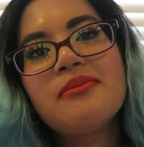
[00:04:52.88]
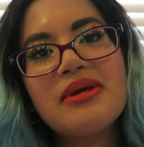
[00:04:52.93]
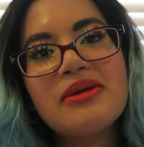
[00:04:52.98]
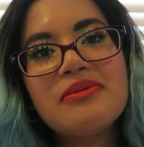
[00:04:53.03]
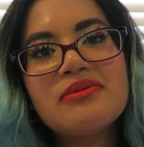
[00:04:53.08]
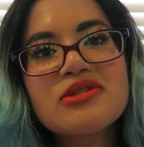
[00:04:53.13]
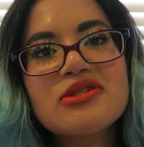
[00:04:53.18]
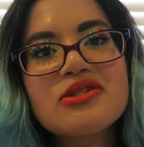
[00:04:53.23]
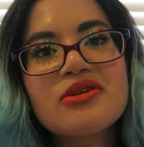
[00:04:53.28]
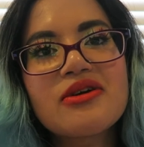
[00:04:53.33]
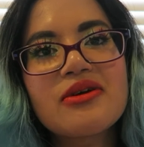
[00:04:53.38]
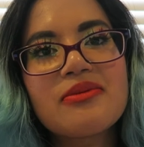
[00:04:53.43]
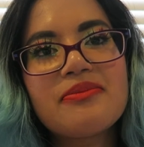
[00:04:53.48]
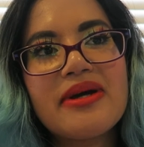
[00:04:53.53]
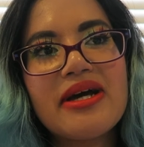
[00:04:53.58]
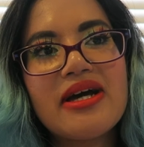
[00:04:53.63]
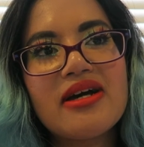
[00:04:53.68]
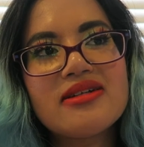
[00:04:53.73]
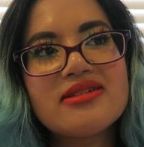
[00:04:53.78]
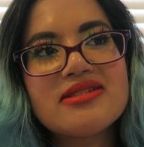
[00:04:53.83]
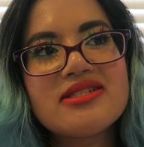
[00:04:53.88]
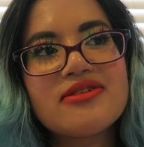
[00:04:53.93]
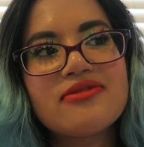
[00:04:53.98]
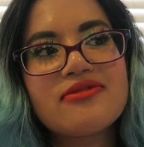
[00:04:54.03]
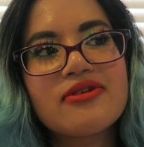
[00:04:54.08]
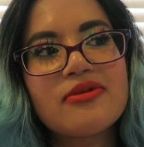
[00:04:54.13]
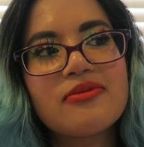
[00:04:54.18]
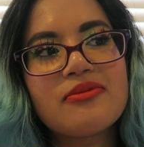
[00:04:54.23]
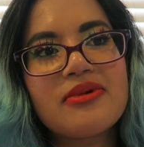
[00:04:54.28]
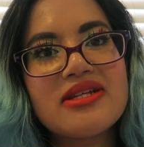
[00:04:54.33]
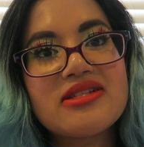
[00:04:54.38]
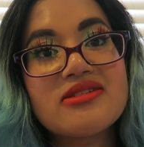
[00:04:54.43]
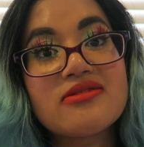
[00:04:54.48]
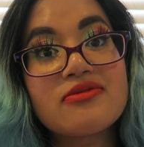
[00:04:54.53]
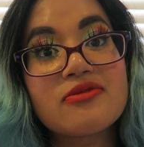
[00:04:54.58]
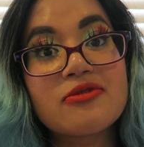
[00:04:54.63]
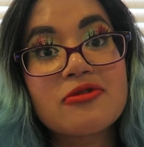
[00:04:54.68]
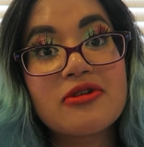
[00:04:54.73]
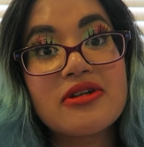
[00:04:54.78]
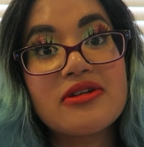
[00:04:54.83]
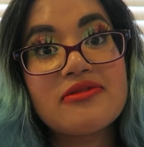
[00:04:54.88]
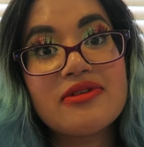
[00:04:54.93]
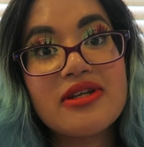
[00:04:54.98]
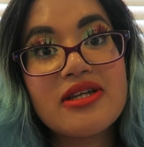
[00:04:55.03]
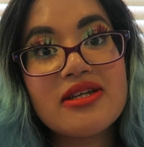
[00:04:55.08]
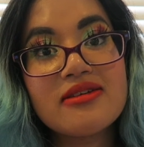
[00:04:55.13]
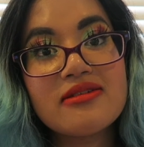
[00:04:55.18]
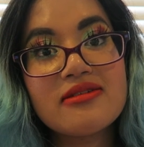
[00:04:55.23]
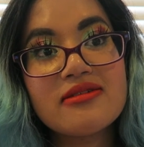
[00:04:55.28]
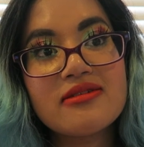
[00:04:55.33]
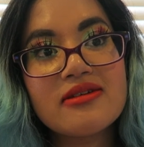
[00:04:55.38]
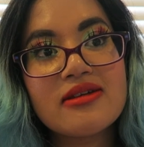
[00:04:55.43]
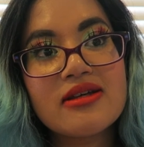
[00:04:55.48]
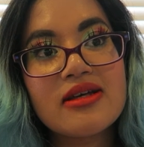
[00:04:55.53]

people talk about different ways of grieving.